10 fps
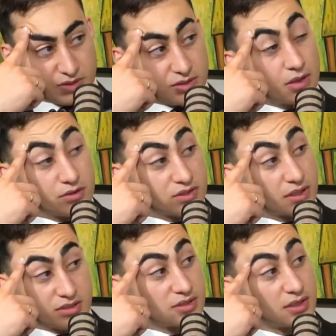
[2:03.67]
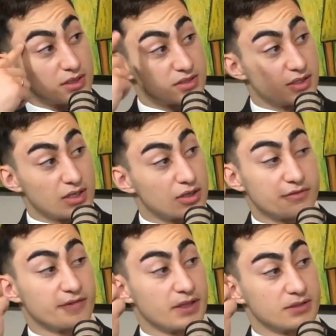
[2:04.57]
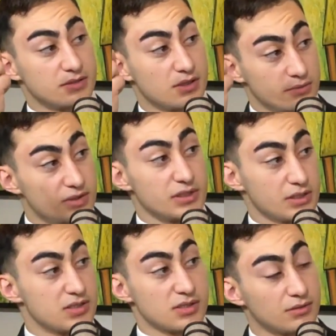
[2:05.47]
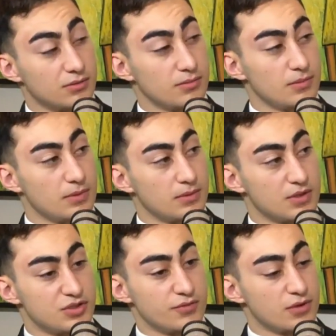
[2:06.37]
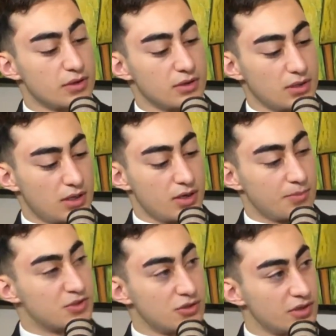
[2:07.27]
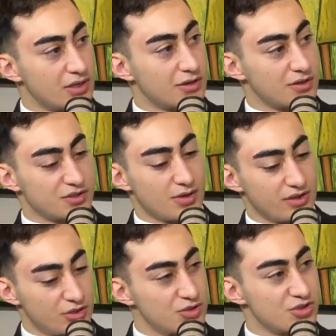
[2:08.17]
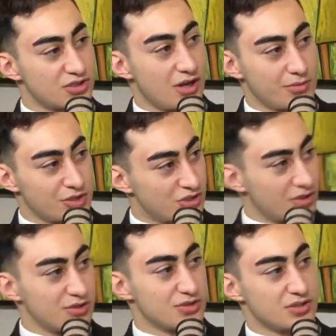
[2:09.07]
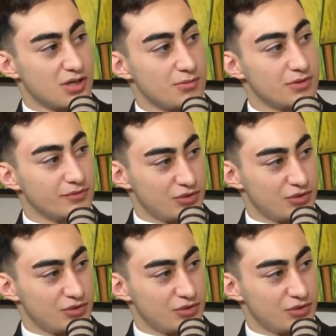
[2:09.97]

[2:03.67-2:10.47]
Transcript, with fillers: There's no such thing as sitting on a fence. There really isn't. Because you've got an opportunity cost. You either use your time or you don't use your time.